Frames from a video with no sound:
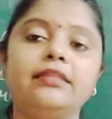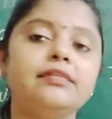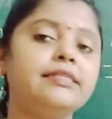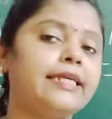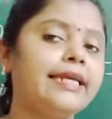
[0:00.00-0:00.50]
the
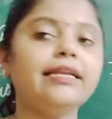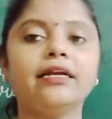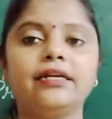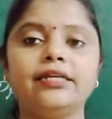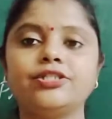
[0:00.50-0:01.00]
second
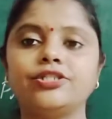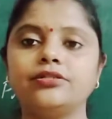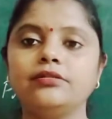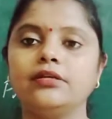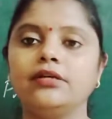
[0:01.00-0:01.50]

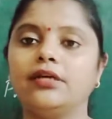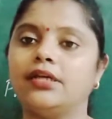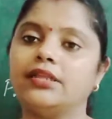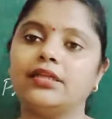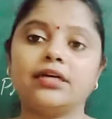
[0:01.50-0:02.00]
condition,
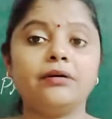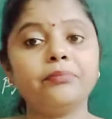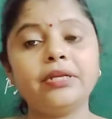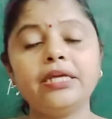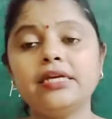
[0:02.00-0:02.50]
the
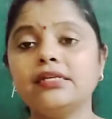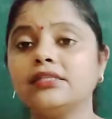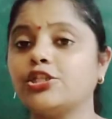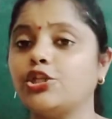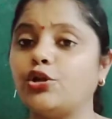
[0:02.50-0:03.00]
company is
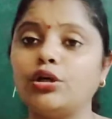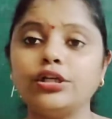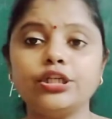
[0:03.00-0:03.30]
not